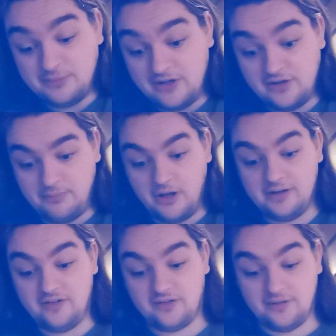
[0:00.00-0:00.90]
especially
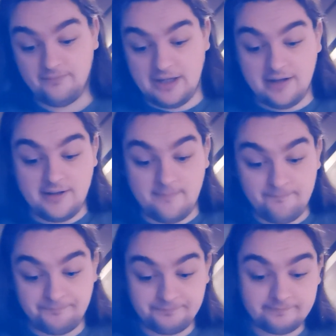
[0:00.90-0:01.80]
Polly's
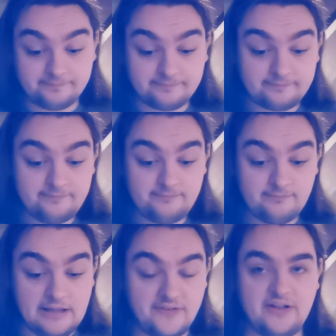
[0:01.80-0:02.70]
um,
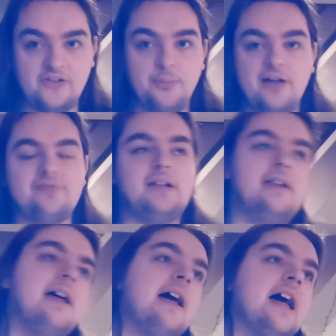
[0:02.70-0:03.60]
sixth birthday.